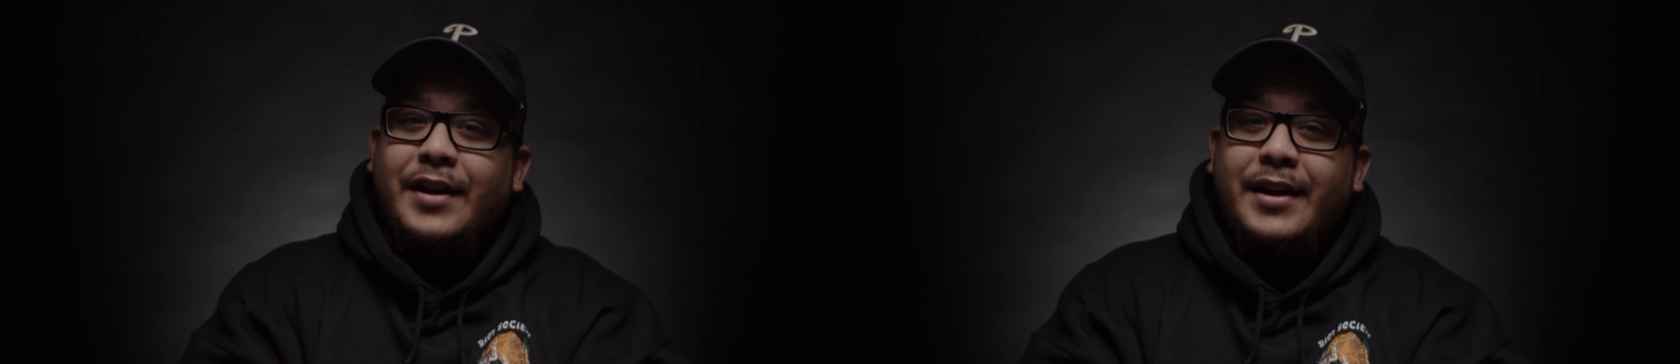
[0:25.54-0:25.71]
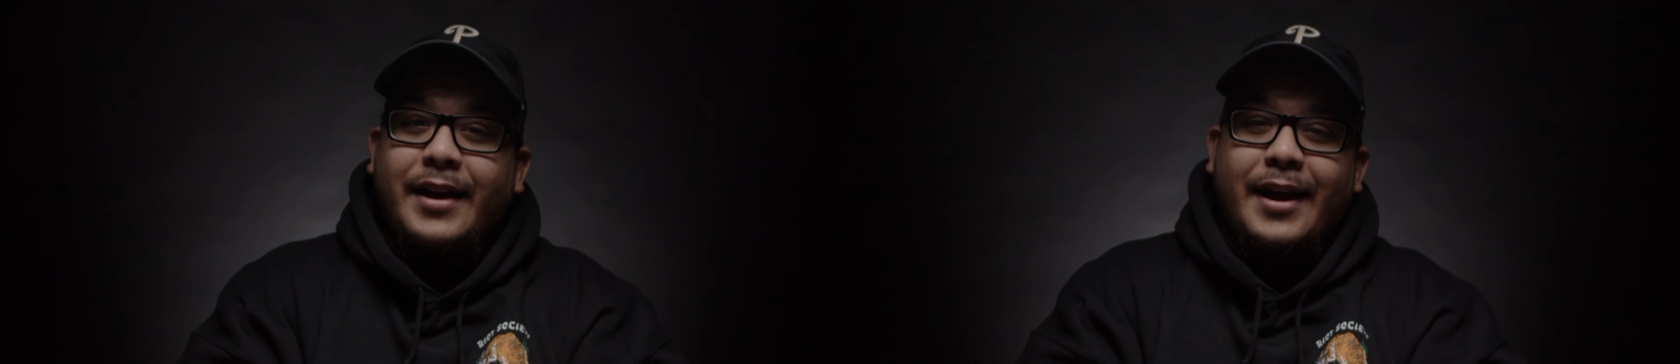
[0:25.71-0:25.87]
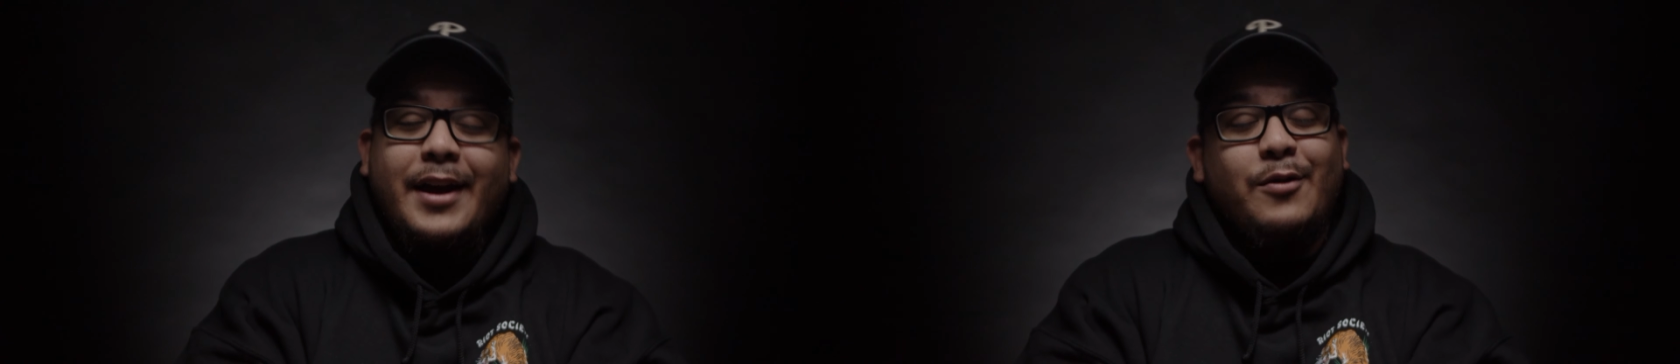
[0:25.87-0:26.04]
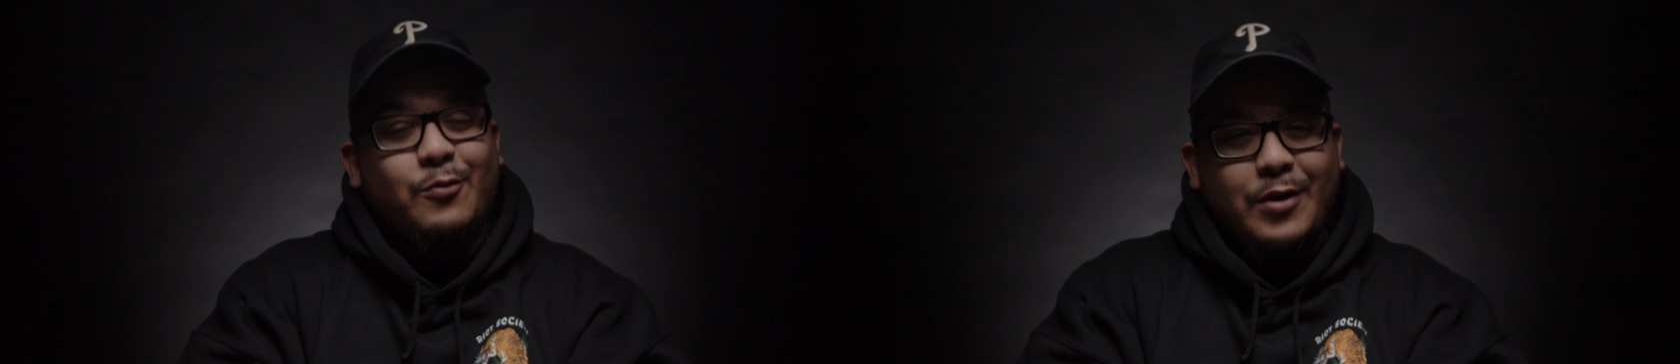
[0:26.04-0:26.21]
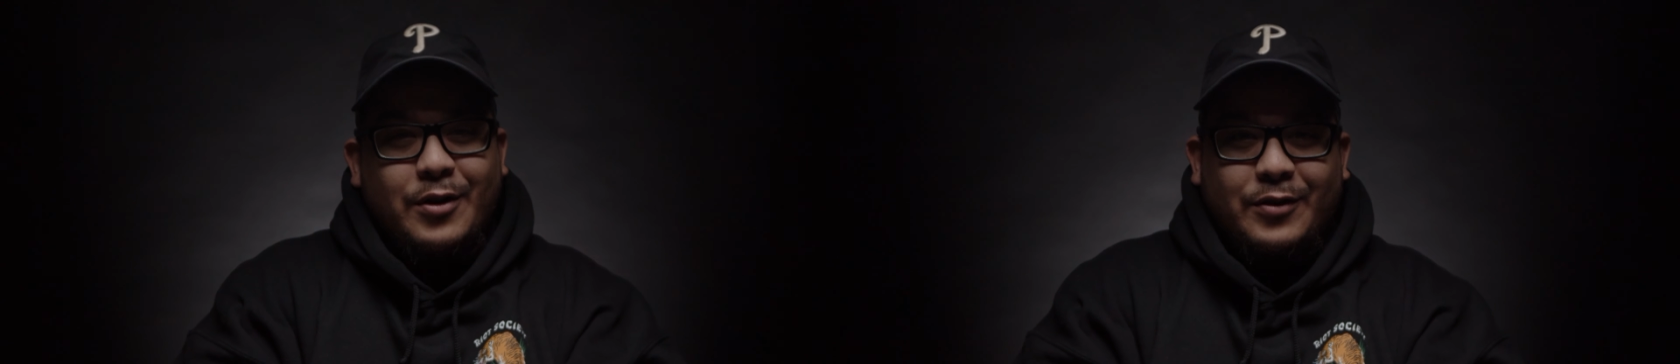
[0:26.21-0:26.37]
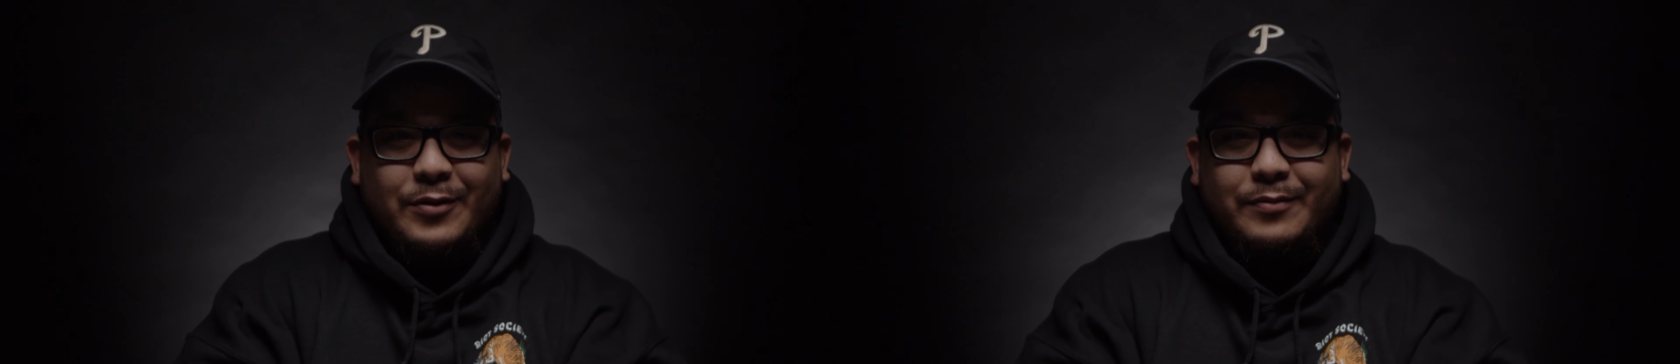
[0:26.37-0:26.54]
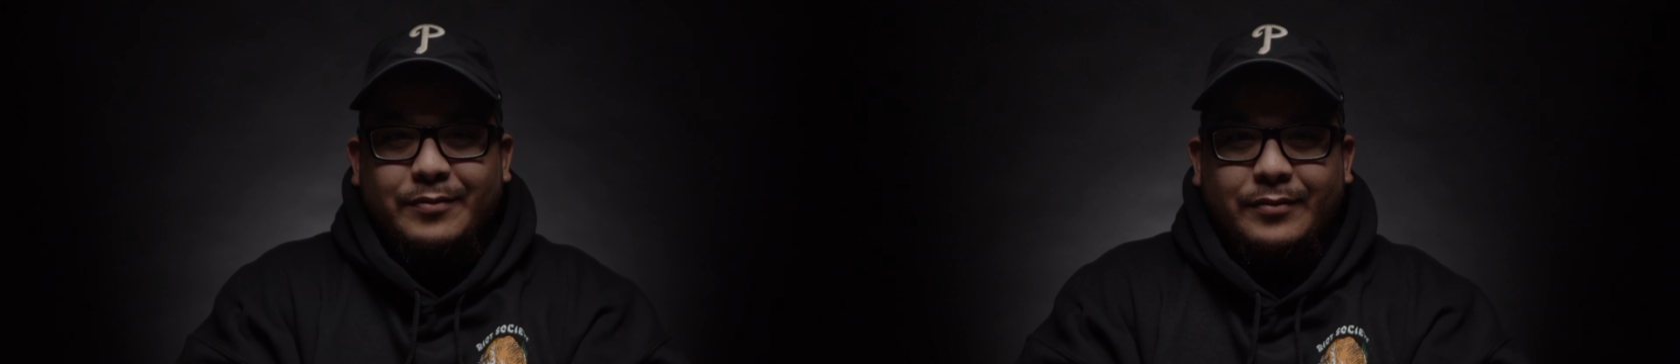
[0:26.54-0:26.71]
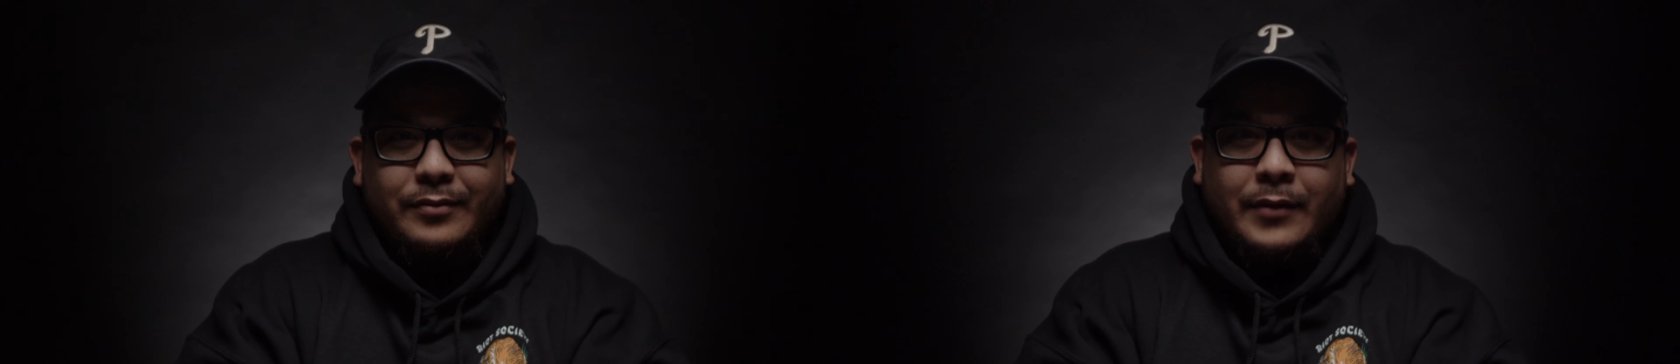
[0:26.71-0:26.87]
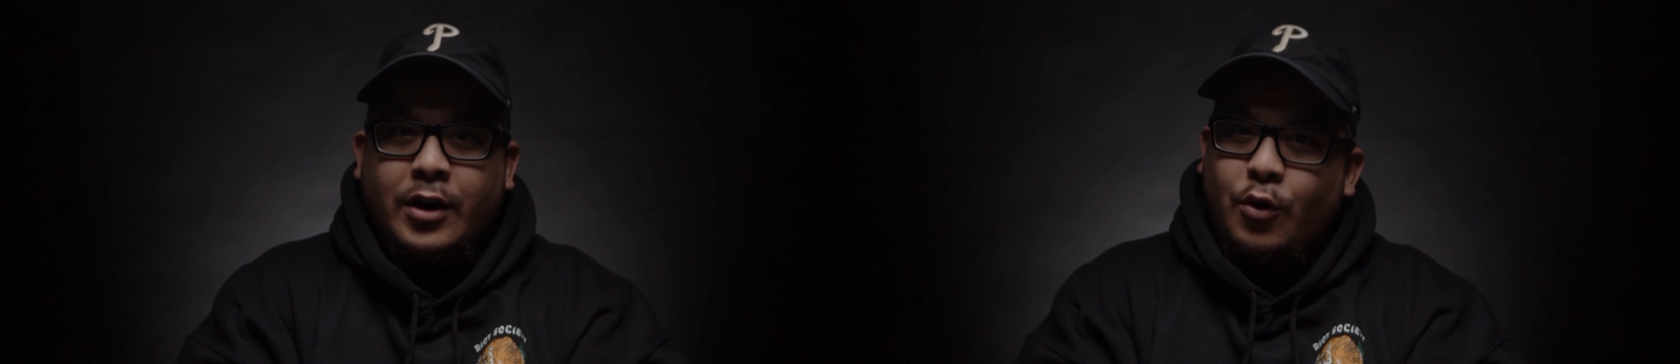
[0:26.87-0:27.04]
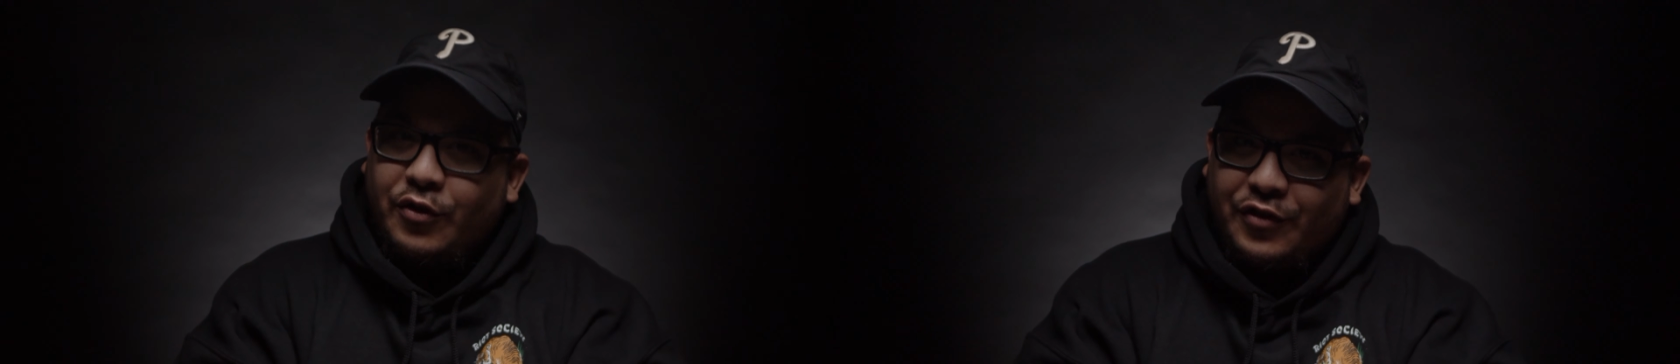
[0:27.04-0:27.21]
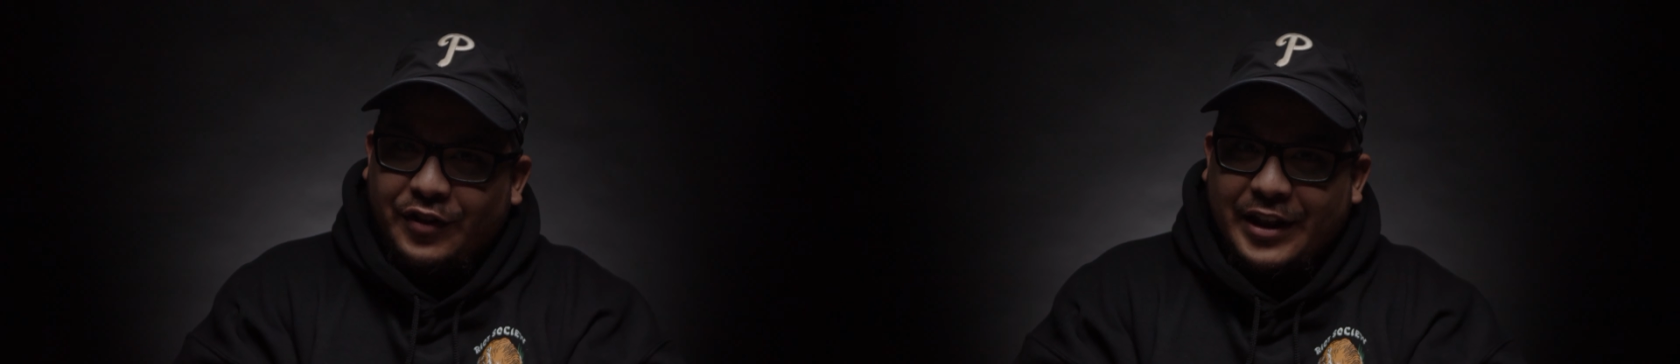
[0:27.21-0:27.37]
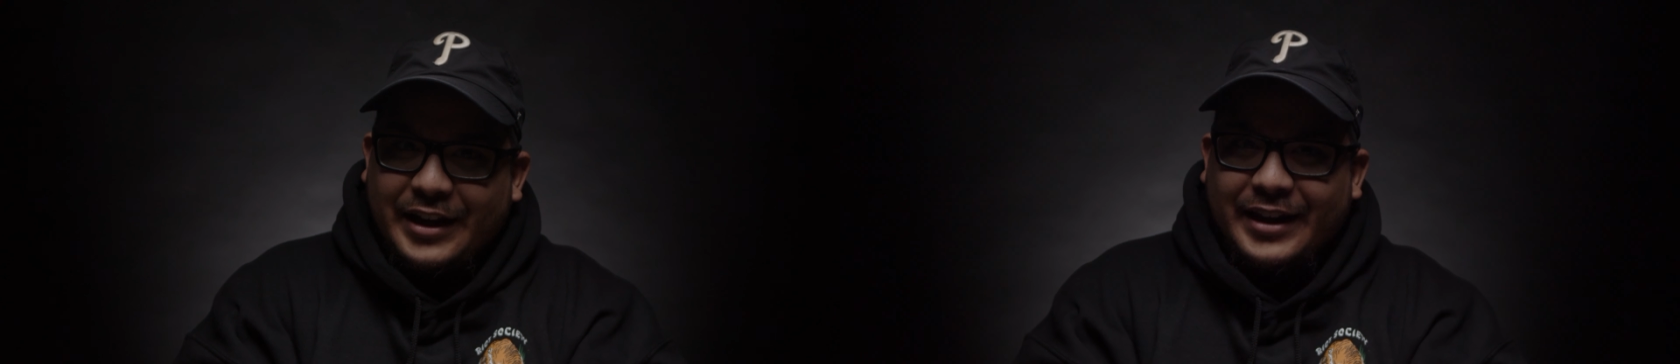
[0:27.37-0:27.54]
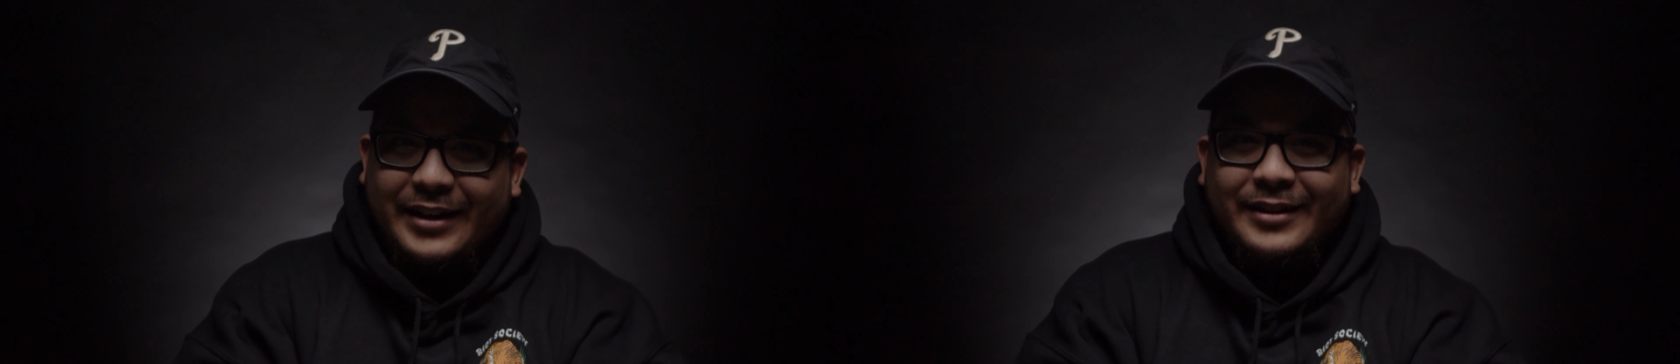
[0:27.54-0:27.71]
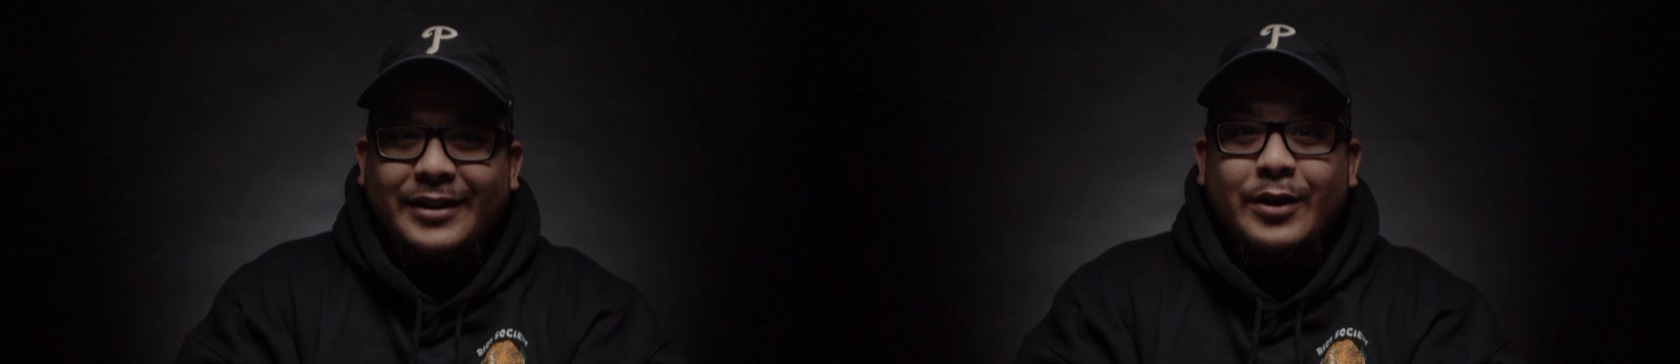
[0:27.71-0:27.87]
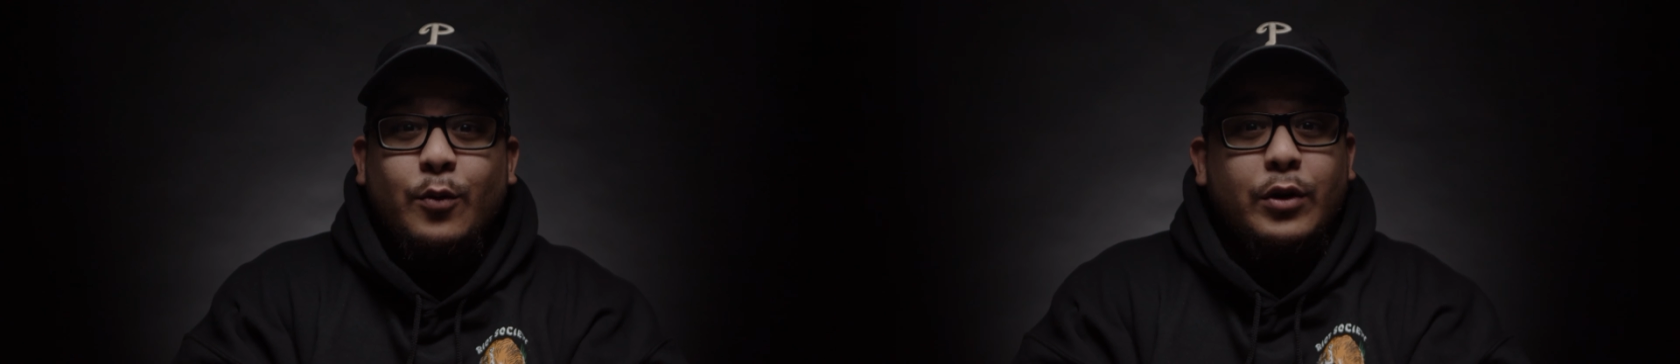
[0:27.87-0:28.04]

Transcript: day, and welcome. I know what you're thinking.